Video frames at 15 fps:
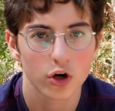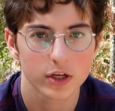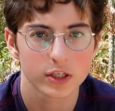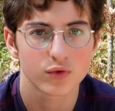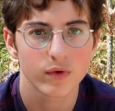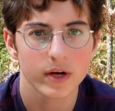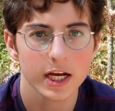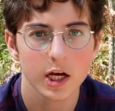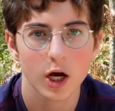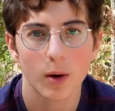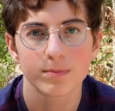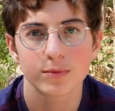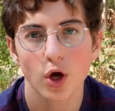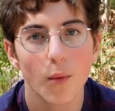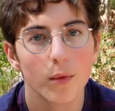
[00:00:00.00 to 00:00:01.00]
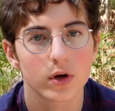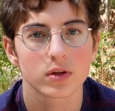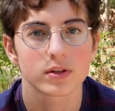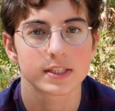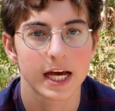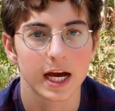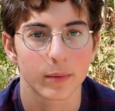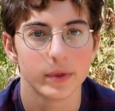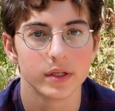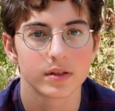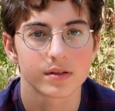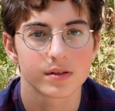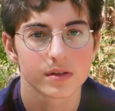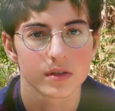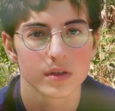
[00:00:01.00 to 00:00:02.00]
on its rear abdominal
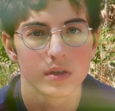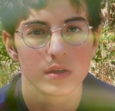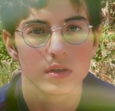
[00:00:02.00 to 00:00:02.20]
segments.